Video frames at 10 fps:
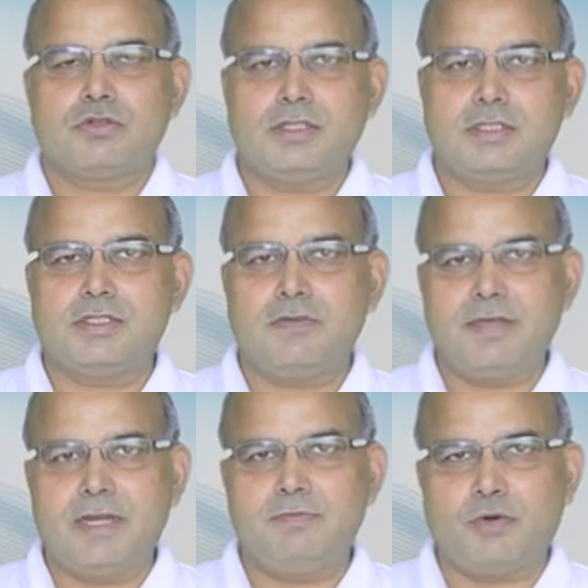So this is a
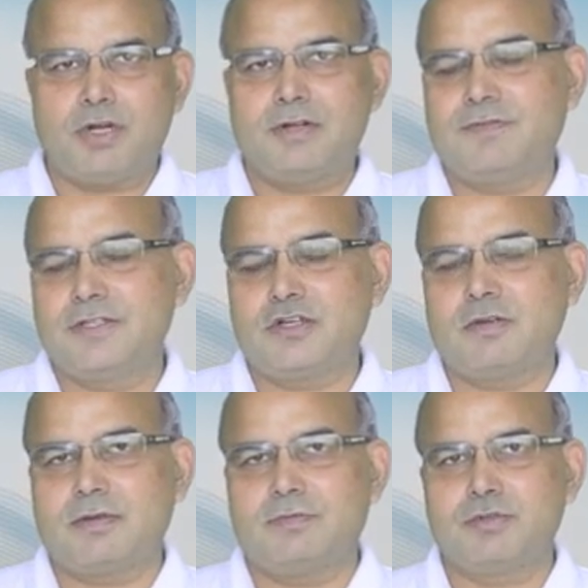very important feature
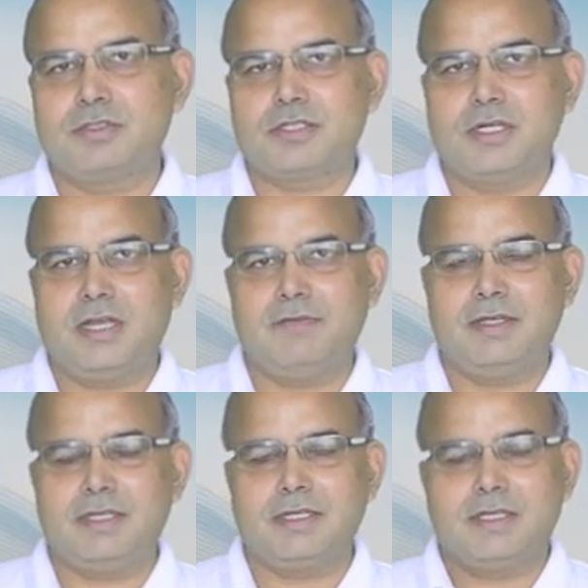of composition
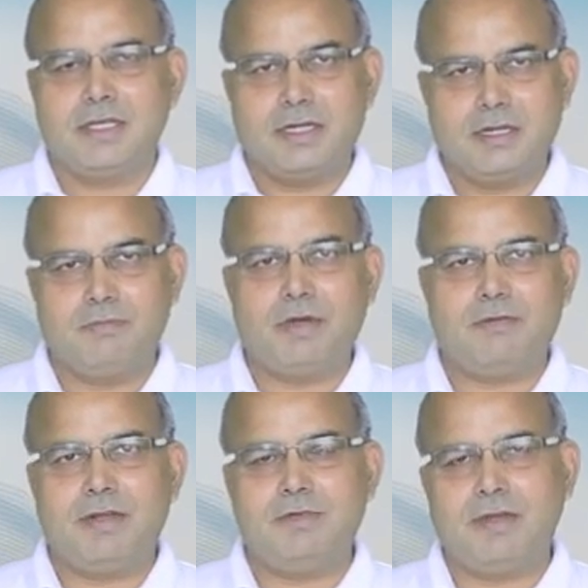levy.
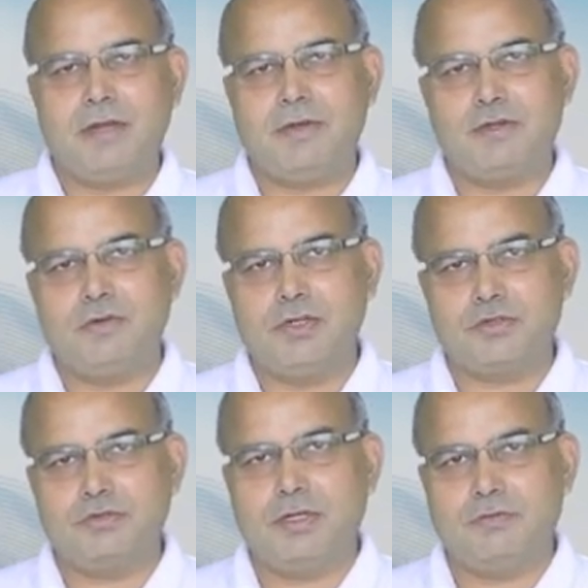Number one, whenever you will
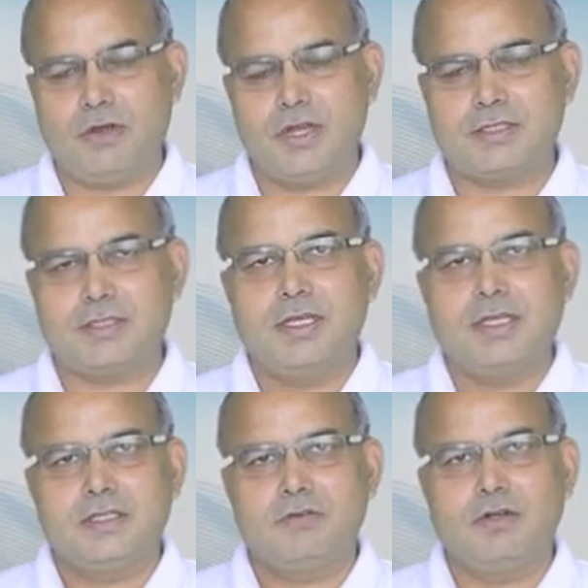issue an invoice,
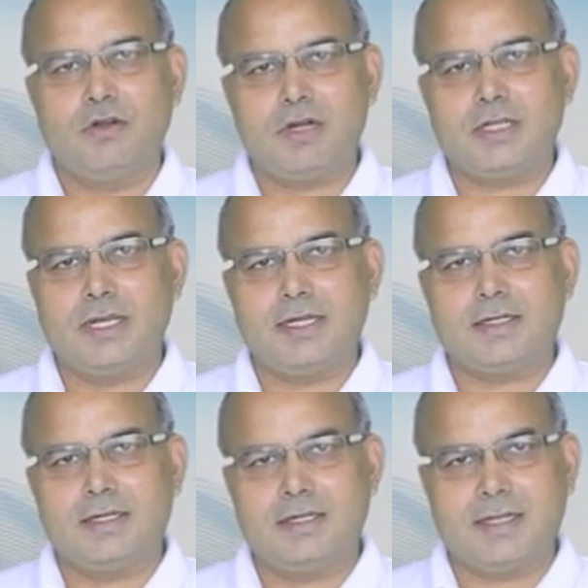you will not
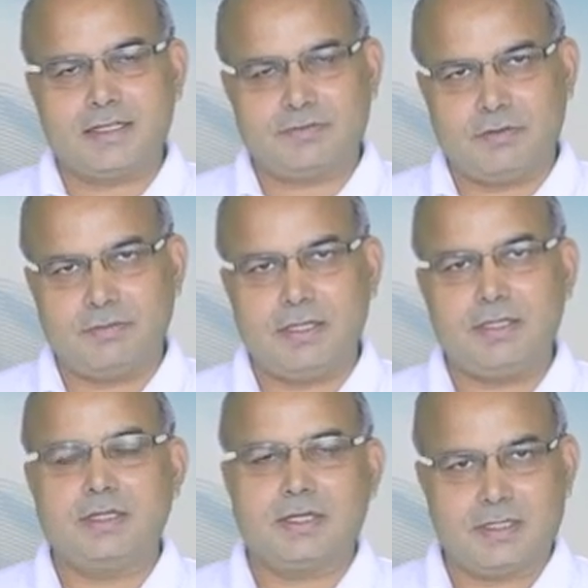collect any tax from
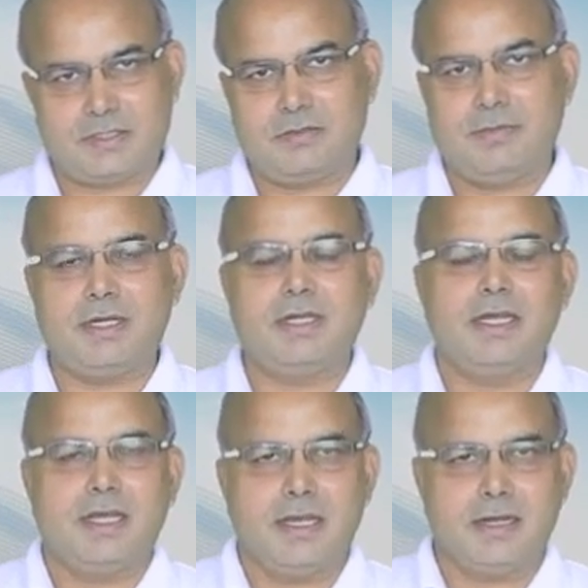the customer,
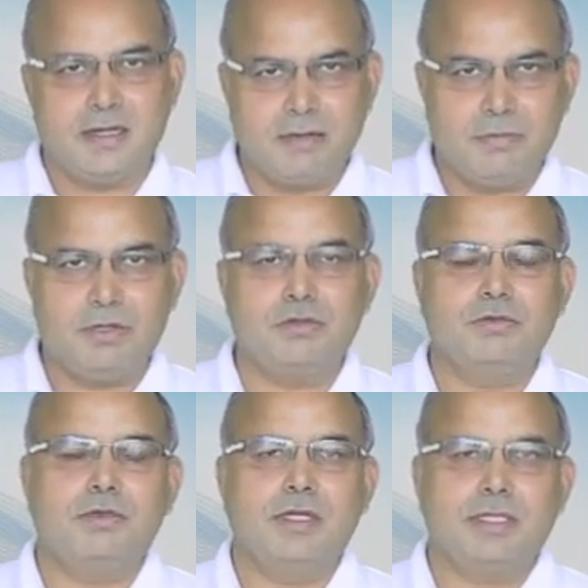and number
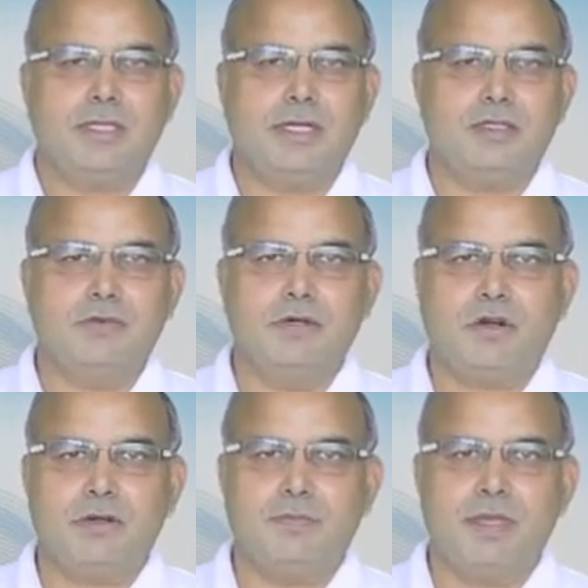two, that you will
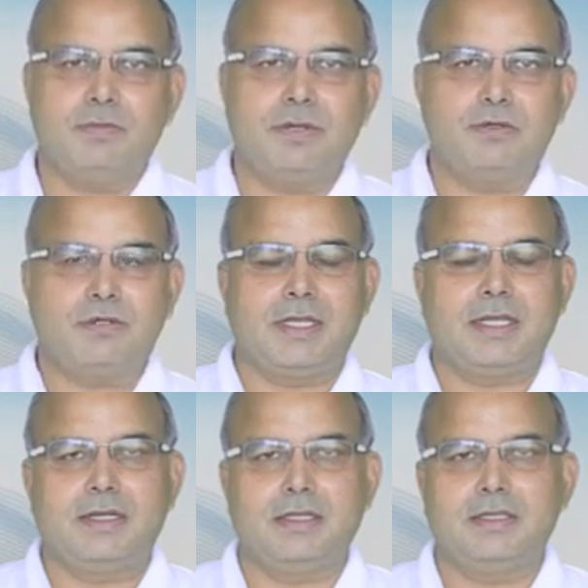not be able to
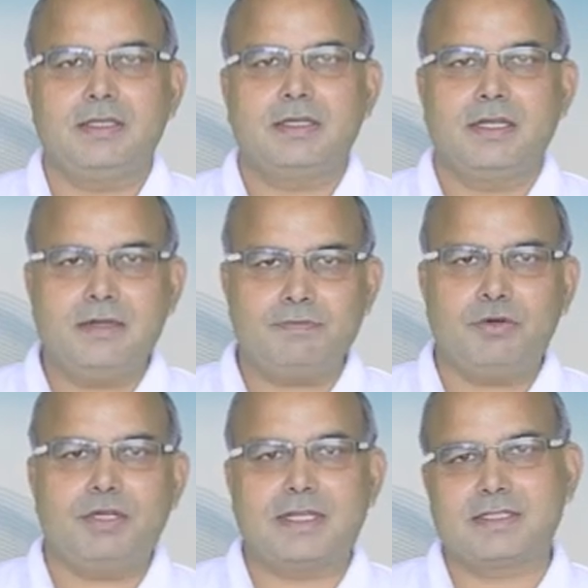take any
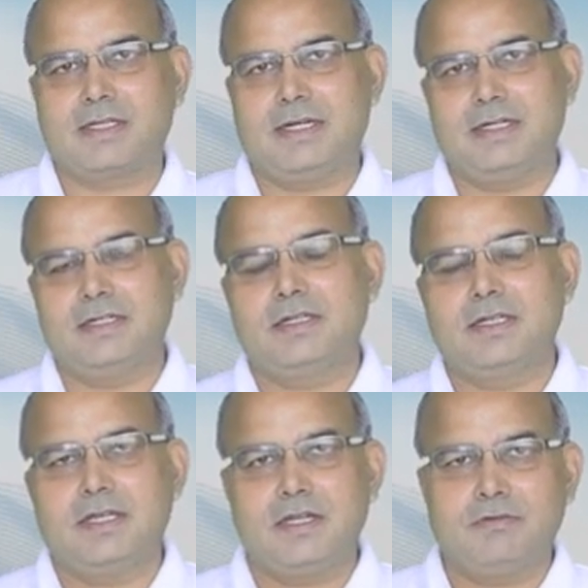input tax
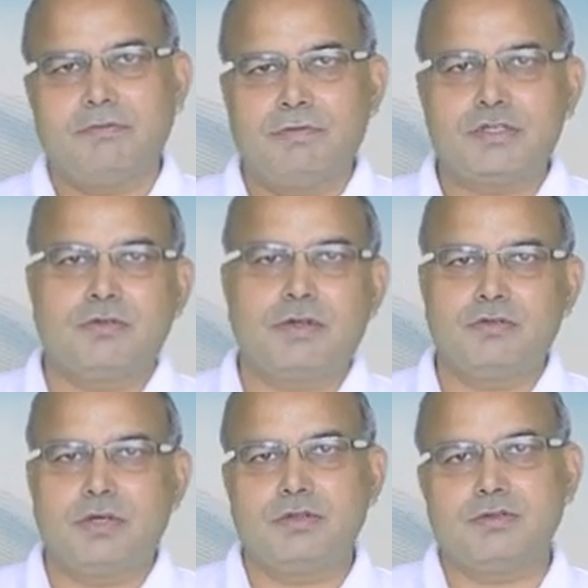credit whichever
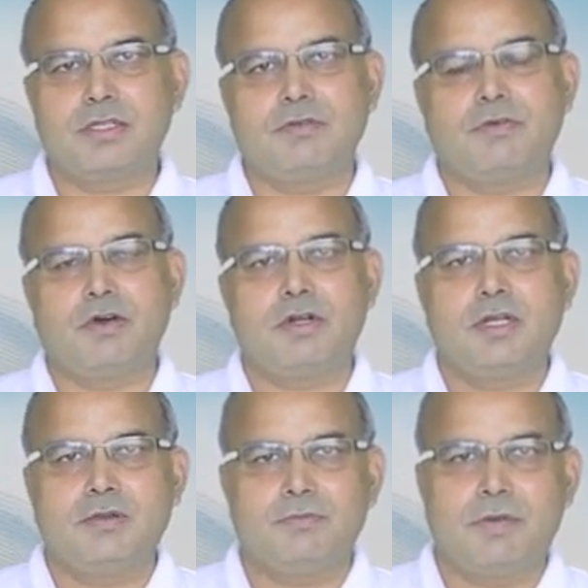you are using
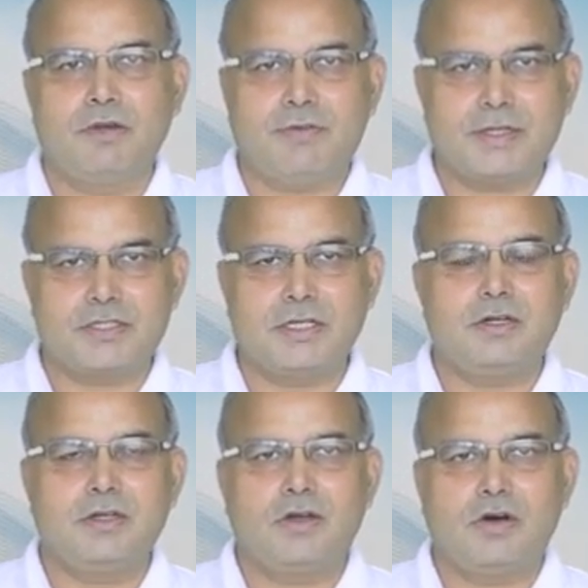for
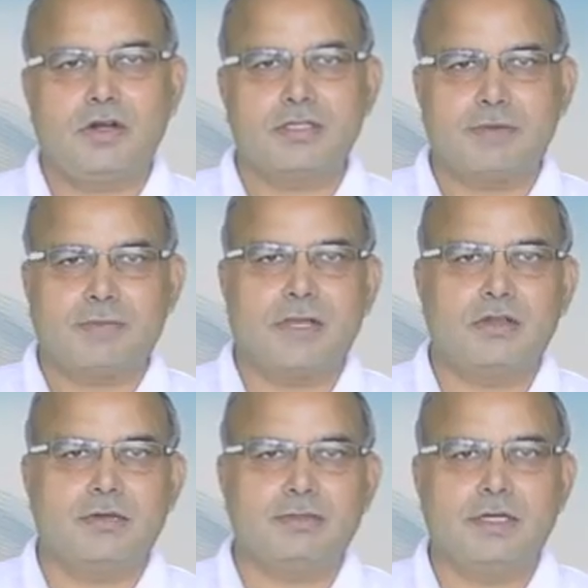manufacture or supply
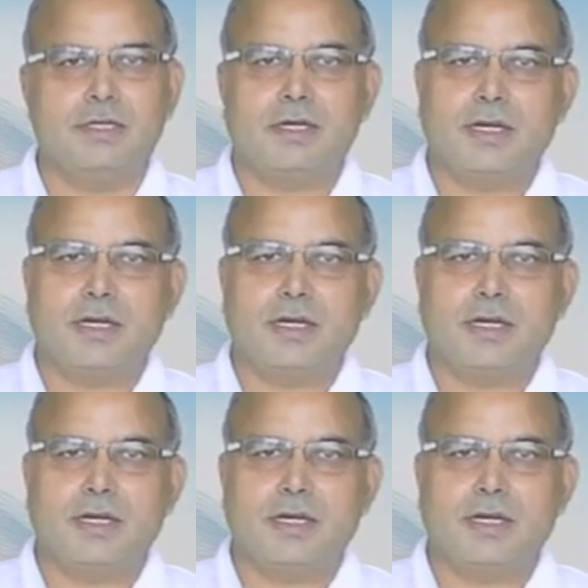of the